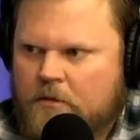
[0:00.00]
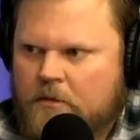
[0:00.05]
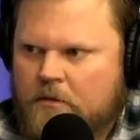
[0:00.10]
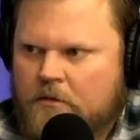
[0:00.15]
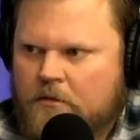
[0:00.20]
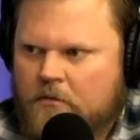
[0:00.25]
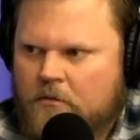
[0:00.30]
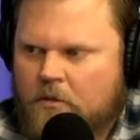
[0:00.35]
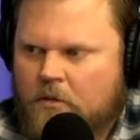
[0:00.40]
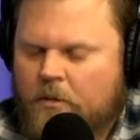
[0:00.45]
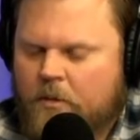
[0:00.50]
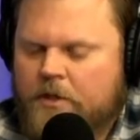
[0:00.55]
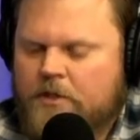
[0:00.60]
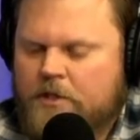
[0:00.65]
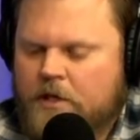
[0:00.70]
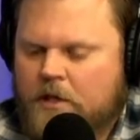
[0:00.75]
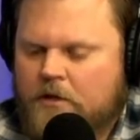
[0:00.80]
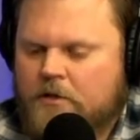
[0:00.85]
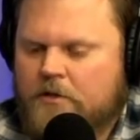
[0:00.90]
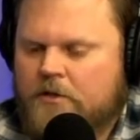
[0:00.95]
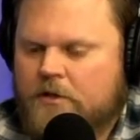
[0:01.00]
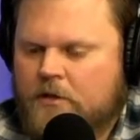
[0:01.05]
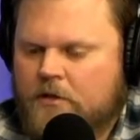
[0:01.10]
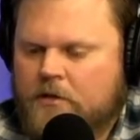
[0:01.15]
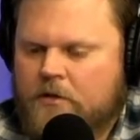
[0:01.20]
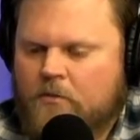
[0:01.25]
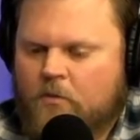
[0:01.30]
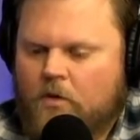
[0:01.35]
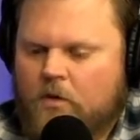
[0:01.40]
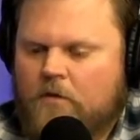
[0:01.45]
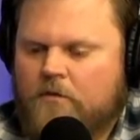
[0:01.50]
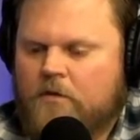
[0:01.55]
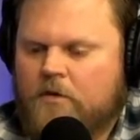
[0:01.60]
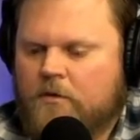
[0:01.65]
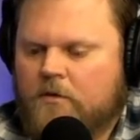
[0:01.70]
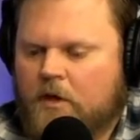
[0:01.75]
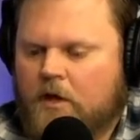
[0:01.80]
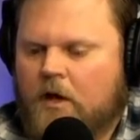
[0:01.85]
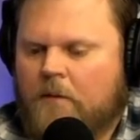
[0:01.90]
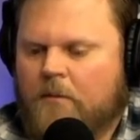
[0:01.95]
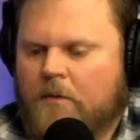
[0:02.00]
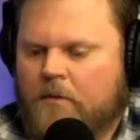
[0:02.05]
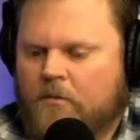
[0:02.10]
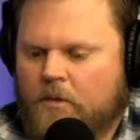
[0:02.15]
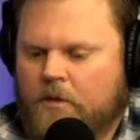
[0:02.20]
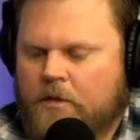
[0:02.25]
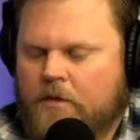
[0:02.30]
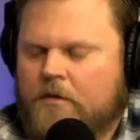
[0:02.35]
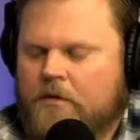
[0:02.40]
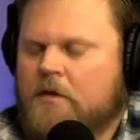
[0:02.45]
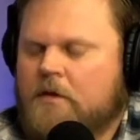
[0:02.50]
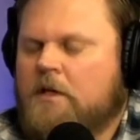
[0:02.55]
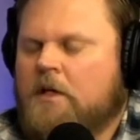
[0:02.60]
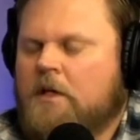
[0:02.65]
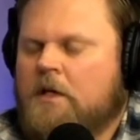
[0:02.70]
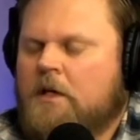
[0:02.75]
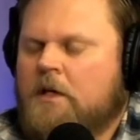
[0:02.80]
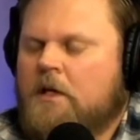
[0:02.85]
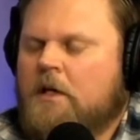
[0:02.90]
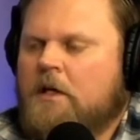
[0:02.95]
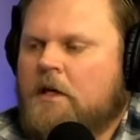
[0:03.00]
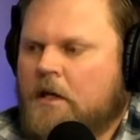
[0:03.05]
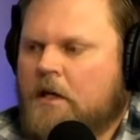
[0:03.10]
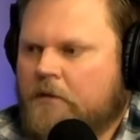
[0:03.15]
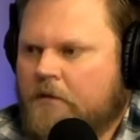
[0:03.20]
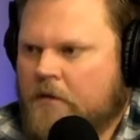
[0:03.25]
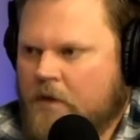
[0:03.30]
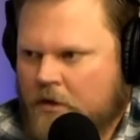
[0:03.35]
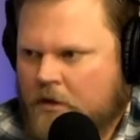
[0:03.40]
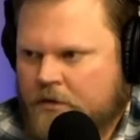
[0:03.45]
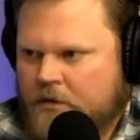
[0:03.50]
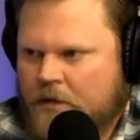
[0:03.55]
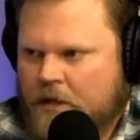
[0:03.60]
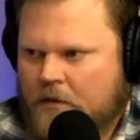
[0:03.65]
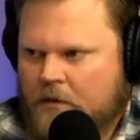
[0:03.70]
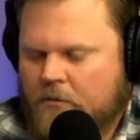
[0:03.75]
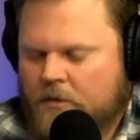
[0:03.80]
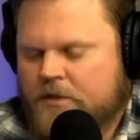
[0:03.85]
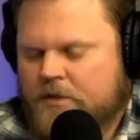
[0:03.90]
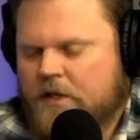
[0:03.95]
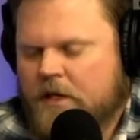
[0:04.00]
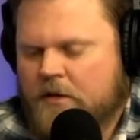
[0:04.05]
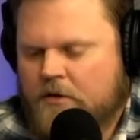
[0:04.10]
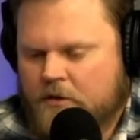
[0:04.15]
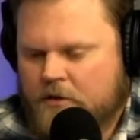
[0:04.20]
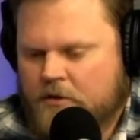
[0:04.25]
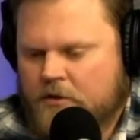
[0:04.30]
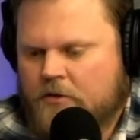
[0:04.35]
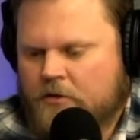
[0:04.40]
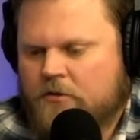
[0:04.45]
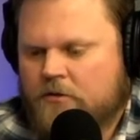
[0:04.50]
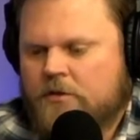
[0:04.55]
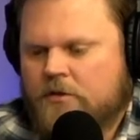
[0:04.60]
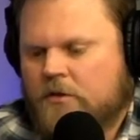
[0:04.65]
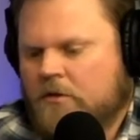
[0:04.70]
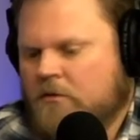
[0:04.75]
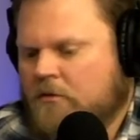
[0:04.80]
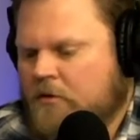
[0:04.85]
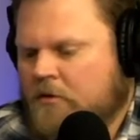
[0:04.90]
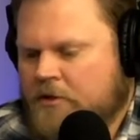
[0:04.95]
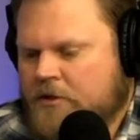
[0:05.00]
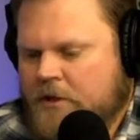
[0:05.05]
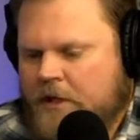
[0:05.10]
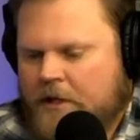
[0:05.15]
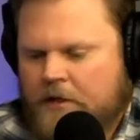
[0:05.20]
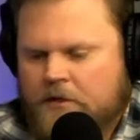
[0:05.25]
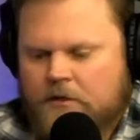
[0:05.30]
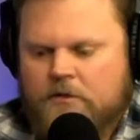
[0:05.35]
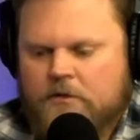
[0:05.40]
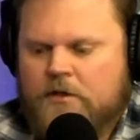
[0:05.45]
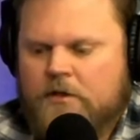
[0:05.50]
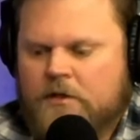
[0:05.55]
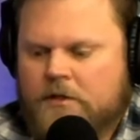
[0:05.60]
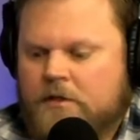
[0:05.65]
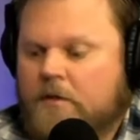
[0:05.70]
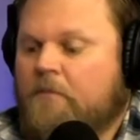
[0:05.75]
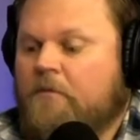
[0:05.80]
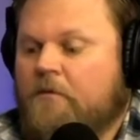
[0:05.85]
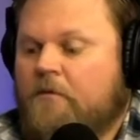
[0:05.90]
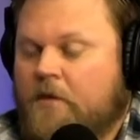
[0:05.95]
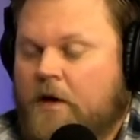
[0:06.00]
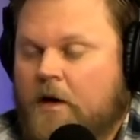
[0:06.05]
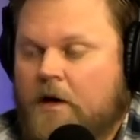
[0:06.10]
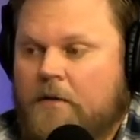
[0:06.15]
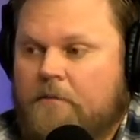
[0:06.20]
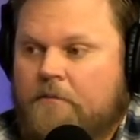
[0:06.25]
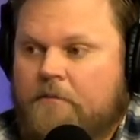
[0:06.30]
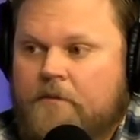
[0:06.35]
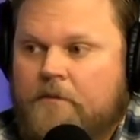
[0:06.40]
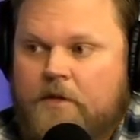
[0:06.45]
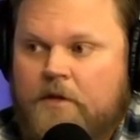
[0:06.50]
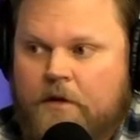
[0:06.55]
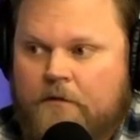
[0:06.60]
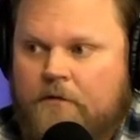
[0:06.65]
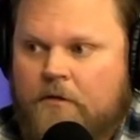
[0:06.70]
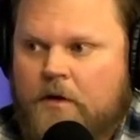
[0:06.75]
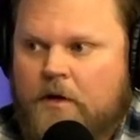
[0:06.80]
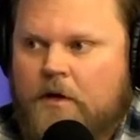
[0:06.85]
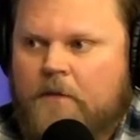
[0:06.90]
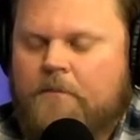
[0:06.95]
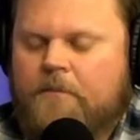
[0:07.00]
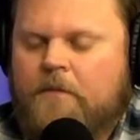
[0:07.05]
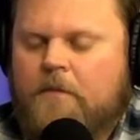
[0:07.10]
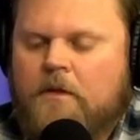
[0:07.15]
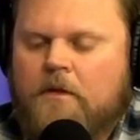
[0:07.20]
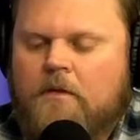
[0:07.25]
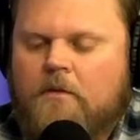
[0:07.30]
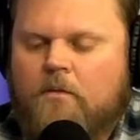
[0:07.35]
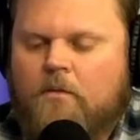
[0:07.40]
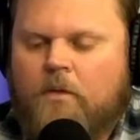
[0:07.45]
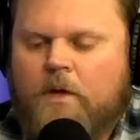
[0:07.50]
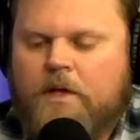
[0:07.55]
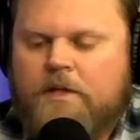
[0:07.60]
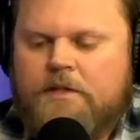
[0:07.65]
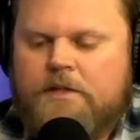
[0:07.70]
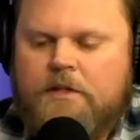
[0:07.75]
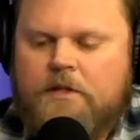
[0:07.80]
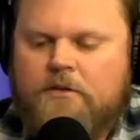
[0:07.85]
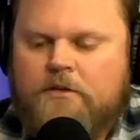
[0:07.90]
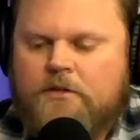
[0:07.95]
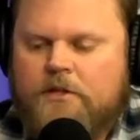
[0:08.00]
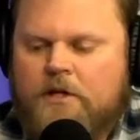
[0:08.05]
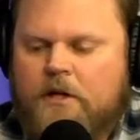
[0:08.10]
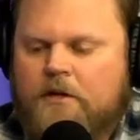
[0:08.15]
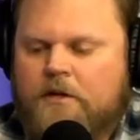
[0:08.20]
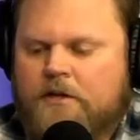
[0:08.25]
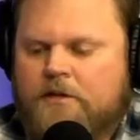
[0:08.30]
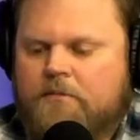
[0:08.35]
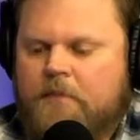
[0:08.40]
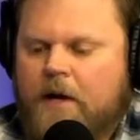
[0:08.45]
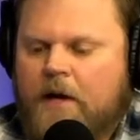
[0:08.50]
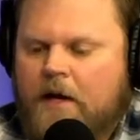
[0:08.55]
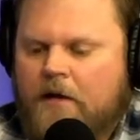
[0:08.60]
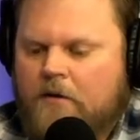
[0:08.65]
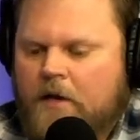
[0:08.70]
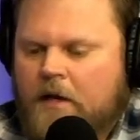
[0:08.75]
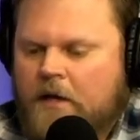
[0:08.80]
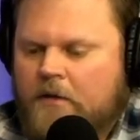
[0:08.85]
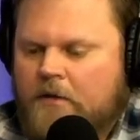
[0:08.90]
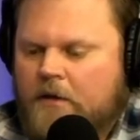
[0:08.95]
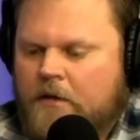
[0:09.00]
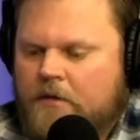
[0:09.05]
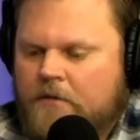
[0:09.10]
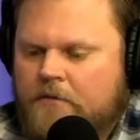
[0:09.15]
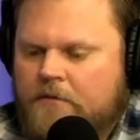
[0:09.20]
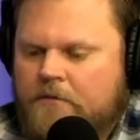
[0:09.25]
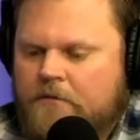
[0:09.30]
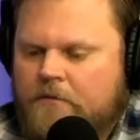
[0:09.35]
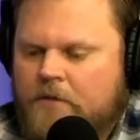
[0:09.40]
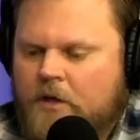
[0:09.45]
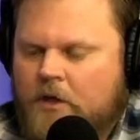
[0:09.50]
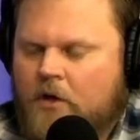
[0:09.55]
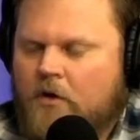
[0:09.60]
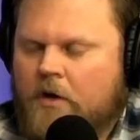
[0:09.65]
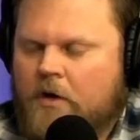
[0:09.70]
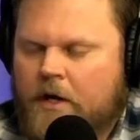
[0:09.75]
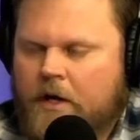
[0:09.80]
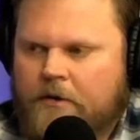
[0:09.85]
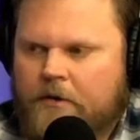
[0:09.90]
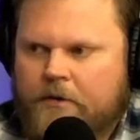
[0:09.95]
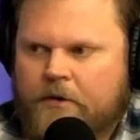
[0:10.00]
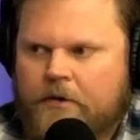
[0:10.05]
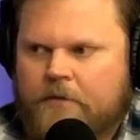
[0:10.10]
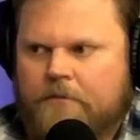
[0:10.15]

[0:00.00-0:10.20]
Will we share a certain worldview in common with even those that would say they're Jews, though Christian and Judaism very different? We still share this background of a creator